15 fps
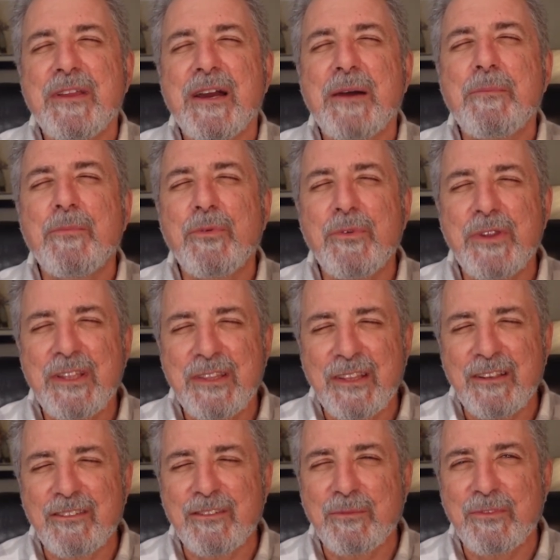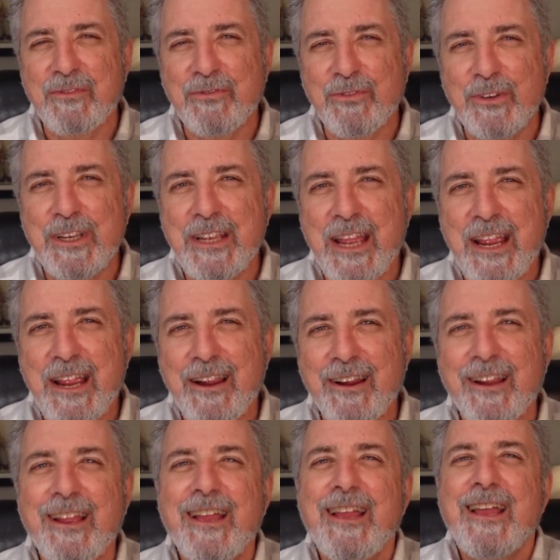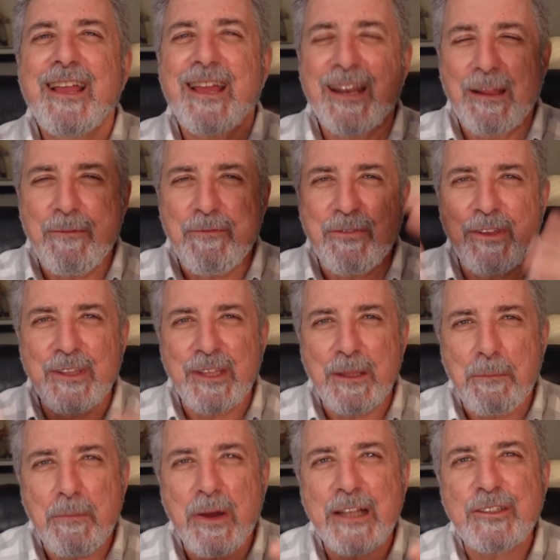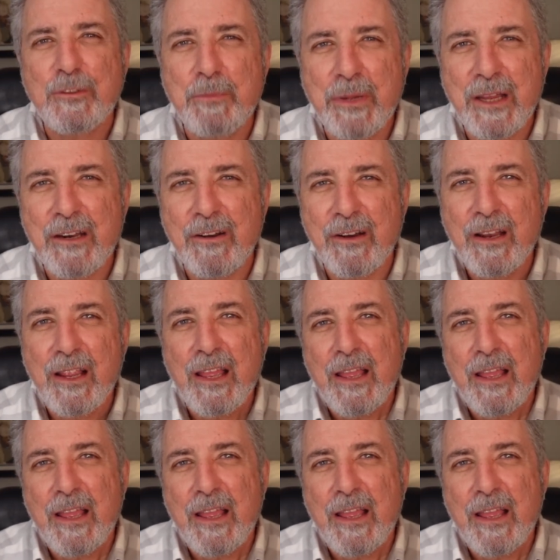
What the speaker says: I'm breathing some free air, and I'm feeling much better.